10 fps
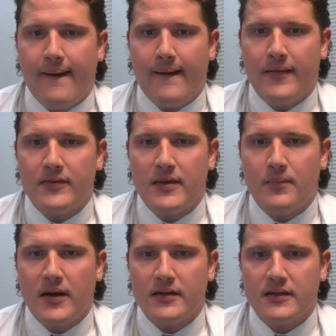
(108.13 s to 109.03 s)
Uh, the
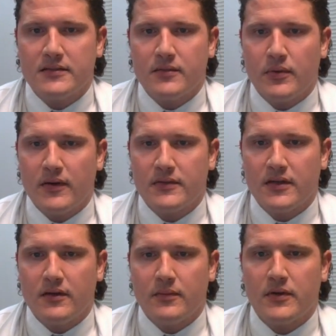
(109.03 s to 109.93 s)
abundance of
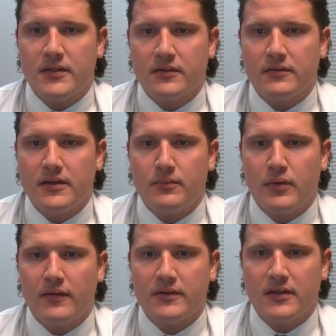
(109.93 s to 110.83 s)
Prevotella, particularly
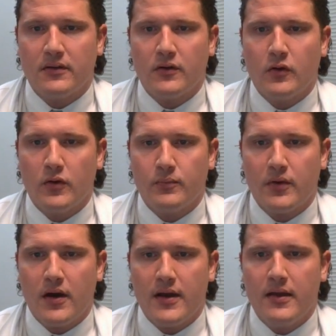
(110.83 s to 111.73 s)
Prevotella
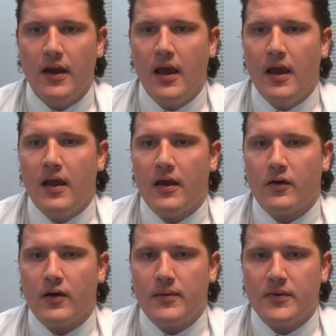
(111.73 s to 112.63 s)
copri in
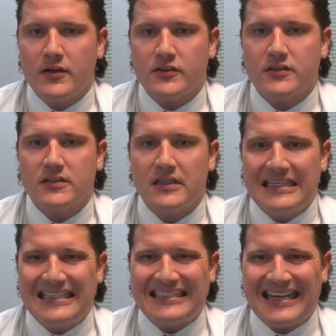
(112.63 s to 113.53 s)
RA patients,
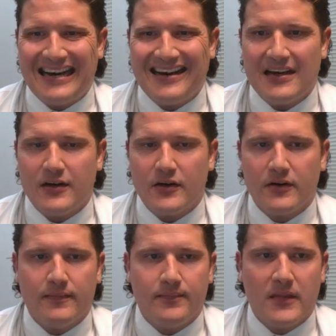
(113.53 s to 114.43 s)
is
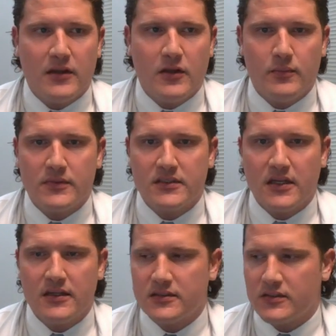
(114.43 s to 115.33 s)
higher in human
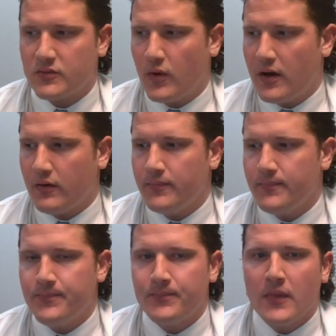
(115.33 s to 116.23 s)
studies as well.
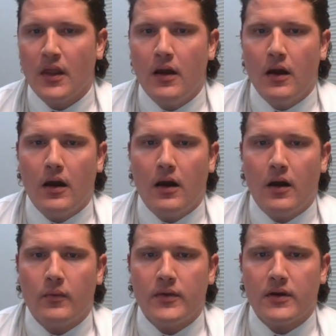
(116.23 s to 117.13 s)

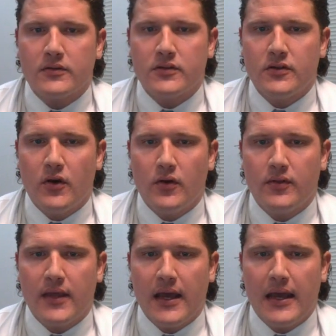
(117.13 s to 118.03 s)
Uh, we also know
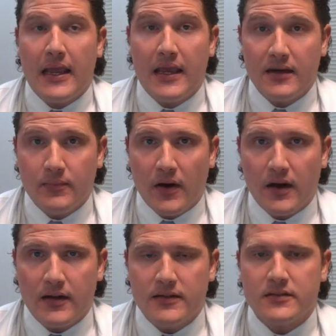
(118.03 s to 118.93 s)
that
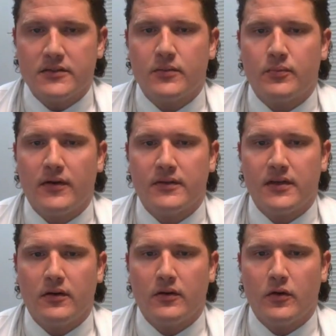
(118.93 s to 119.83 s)
antibodies to
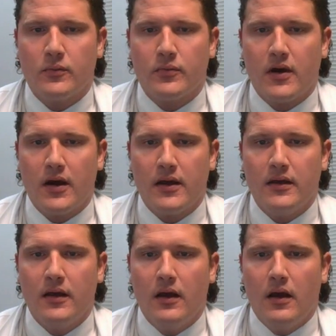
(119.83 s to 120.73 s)
Prevotella copri uh,
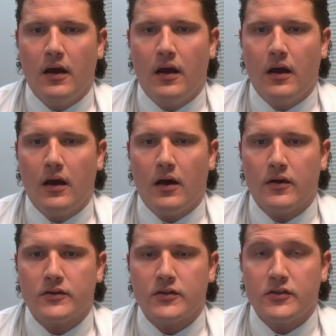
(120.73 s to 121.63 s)

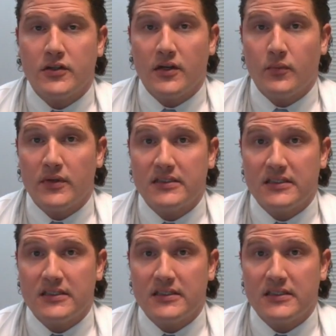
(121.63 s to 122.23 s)
are associated with